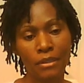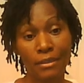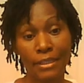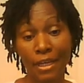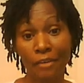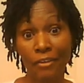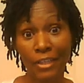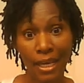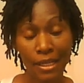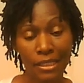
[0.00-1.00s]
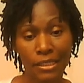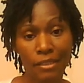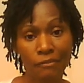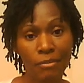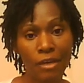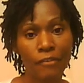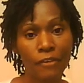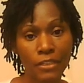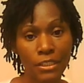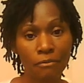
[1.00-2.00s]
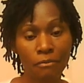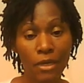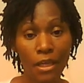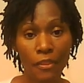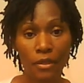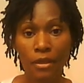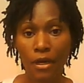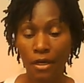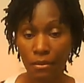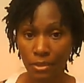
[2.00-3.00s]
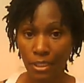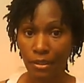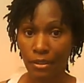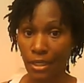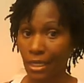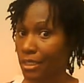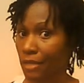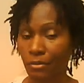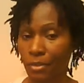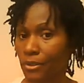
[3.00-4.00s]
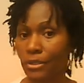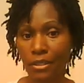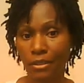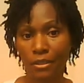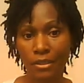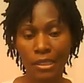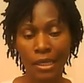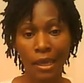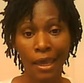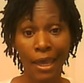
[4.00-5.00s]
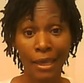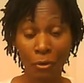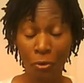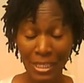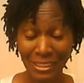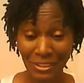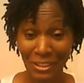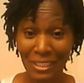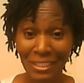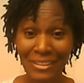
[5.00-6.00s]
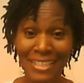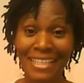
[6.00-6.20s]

that I forgot I did for my 15th month update, and I never posted it. And coincidentally,